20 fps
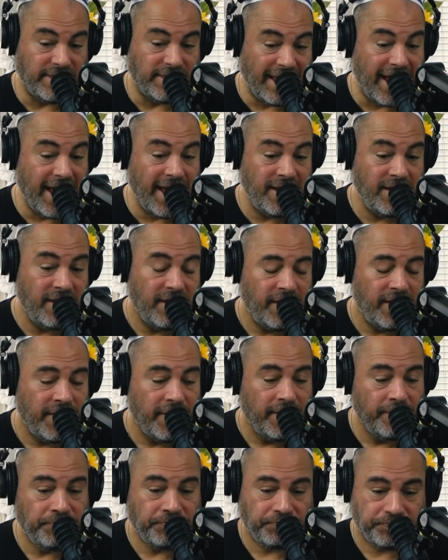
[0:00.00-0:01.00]
But then
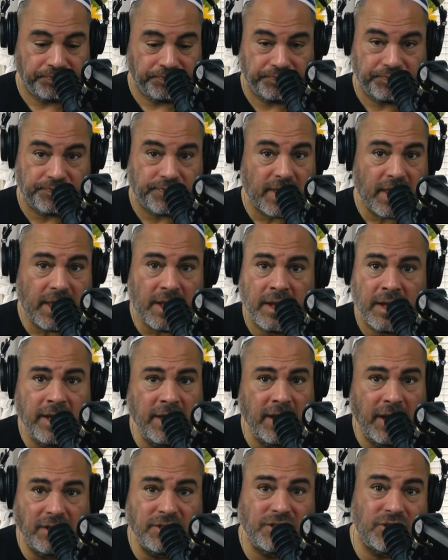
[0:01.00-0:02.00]

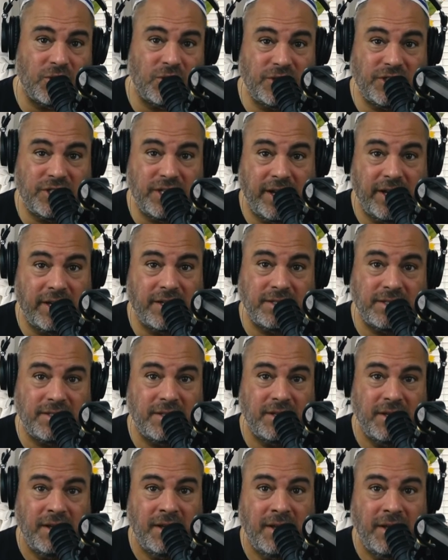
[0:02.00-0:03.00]
he also
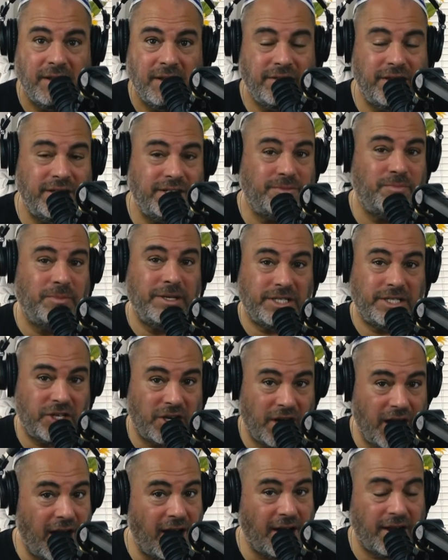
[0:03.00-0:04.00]
sings this
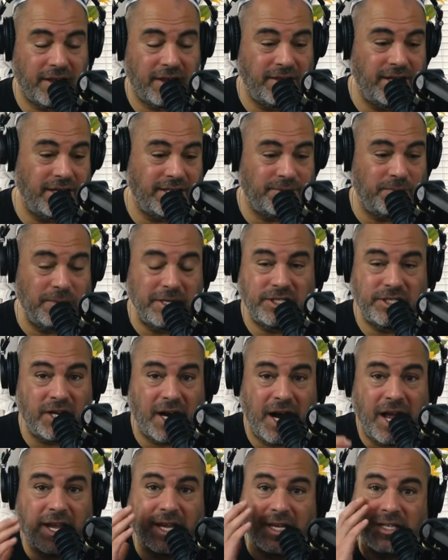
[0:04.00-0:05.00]

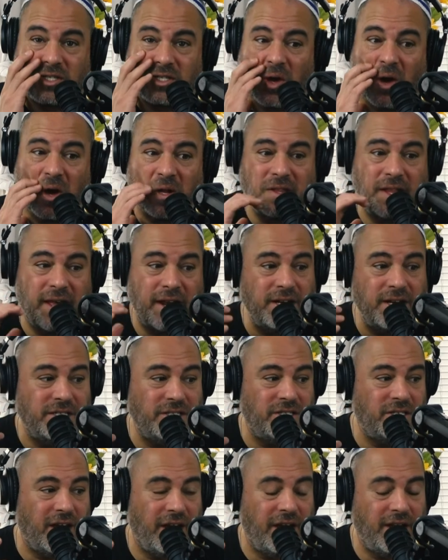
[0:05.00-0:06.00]
Mizrahi song
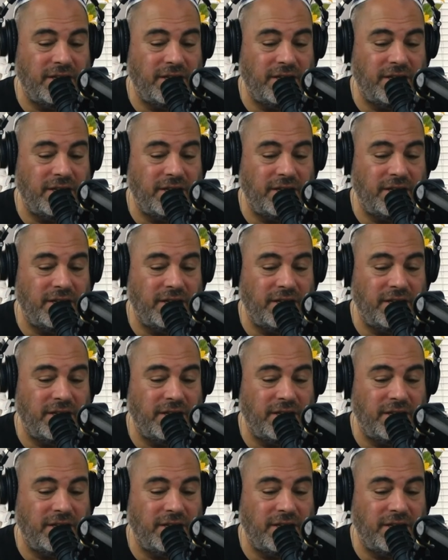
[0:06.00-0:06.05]
that